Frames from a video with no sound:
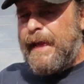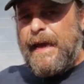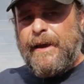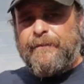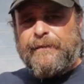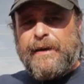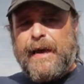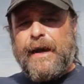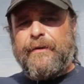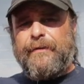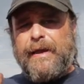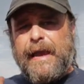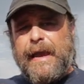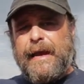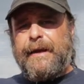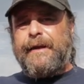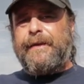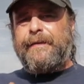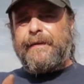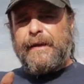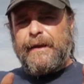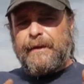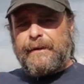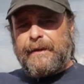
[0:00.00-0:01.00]
If you have
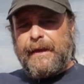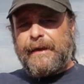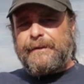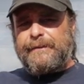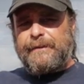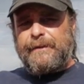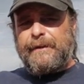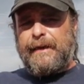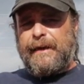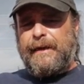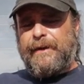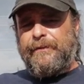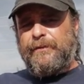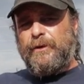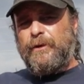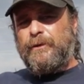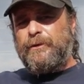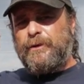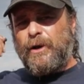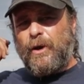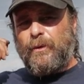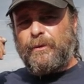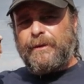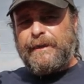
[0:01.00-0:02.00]
anything less than that, if you
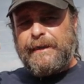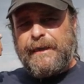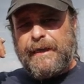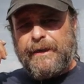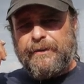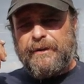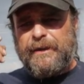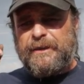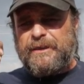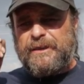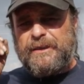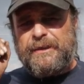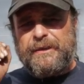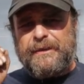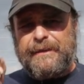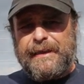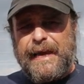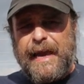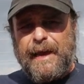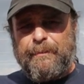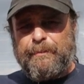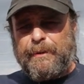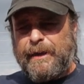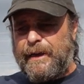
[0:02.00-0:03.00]
don't hear it
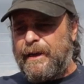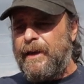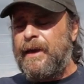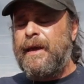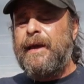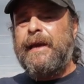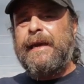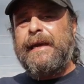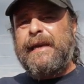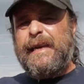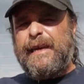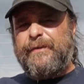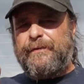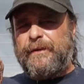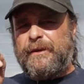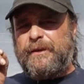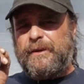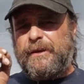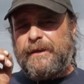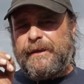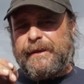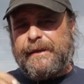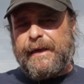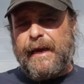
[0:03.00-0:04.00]
snapping, if
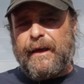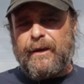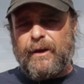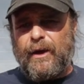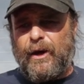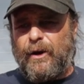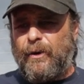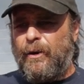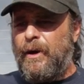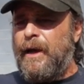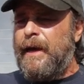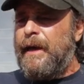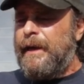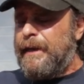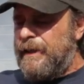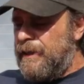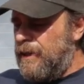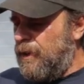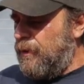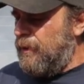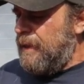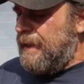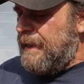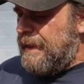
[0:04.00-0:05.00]
it's yellow, you
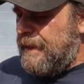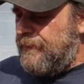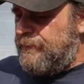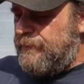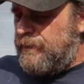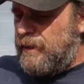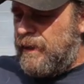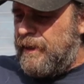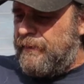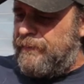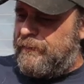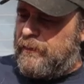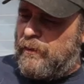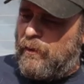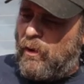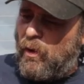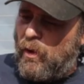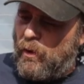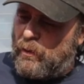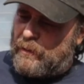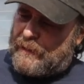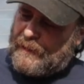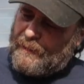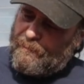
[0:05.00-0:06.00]
know, if you
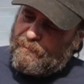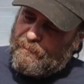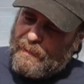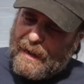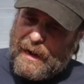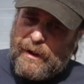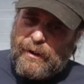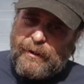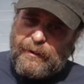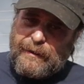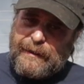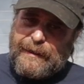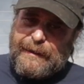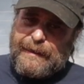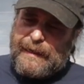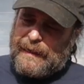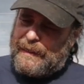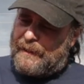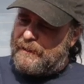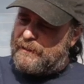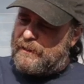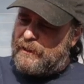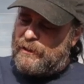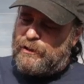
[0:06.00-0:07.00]
only barely
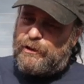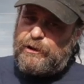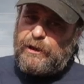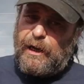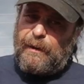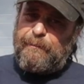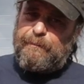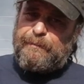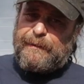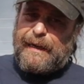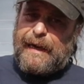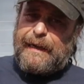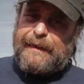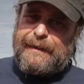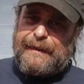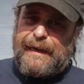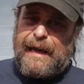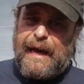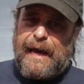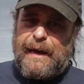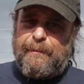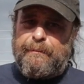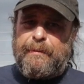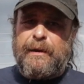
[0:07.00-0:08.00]
get it to jump that
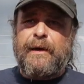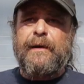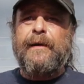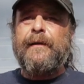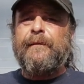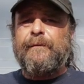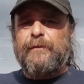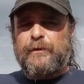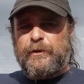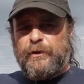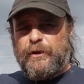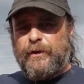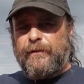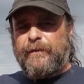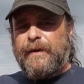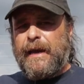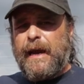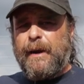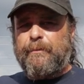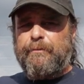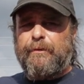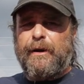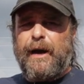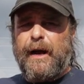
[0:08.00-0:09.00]
gap, you've
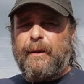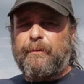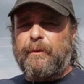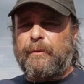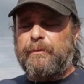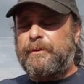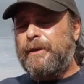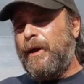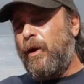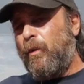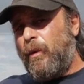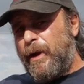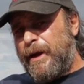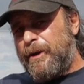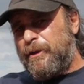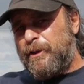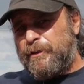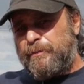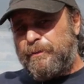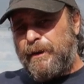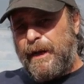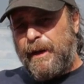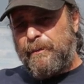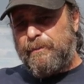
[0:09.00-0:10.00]
got problems. Now where
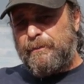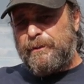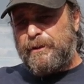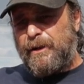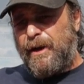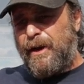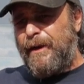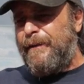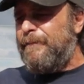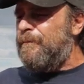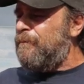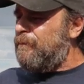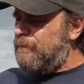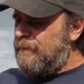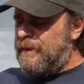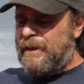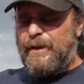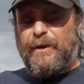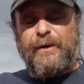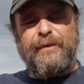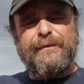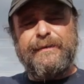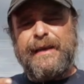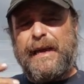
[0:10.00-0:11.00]
those problems are, you
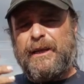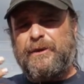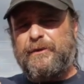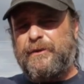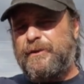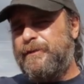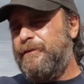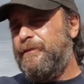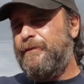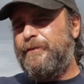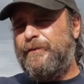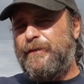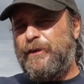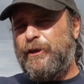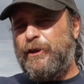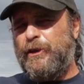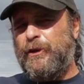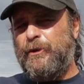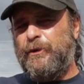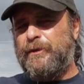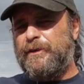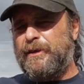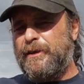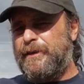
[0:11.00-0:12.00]
know, that's for
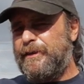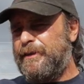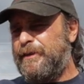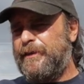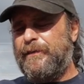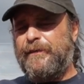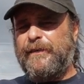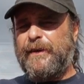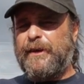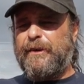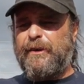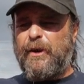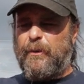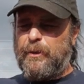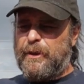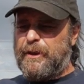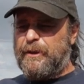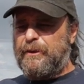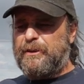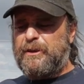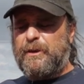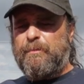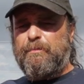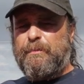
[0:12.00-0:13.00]
you to figure out,
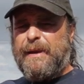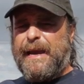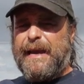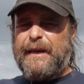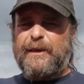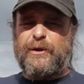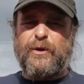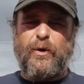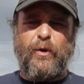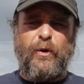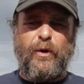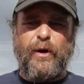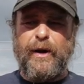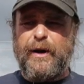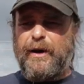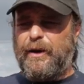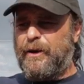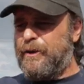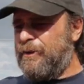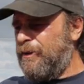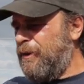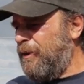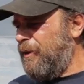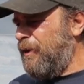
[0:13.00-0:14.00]
whether it's a bad
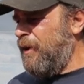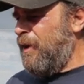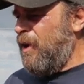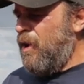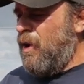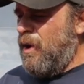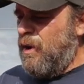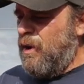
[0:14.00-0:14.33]
coil or